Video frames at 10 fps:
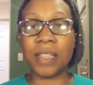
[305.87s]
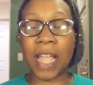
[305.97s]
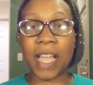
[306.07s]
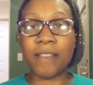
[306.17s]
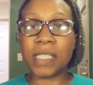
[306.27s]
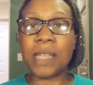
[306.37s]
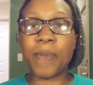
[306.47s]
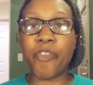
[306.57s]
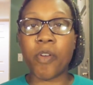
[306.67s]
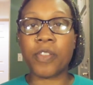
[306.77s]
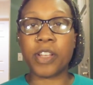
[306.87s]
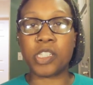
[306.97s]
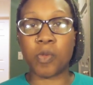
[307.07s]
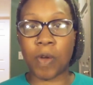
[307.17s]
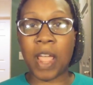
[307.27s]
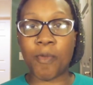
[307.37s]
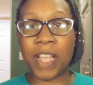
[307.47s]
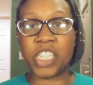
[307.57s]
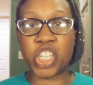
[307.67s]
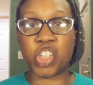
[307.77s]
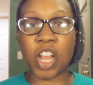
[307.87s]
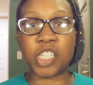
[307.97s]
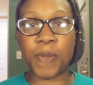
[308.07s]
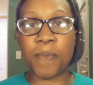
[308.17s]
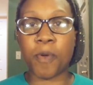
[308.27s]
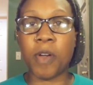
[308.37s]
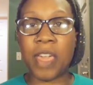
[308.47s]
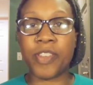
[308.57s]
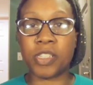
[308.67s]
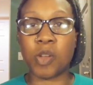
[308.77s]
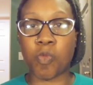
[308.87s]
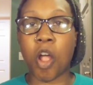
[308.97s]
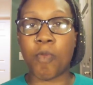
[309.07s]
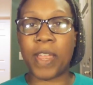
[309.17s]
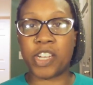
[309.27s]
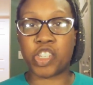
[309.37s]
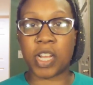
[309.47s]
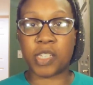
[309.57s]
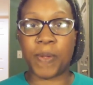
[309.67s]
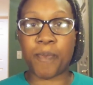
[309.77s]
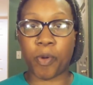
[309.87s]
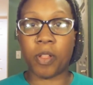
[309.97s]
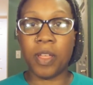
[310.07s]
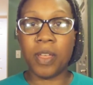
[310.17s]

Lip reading: like I've said before, there's a right way to stretch people and there's a wrong way to stretch people.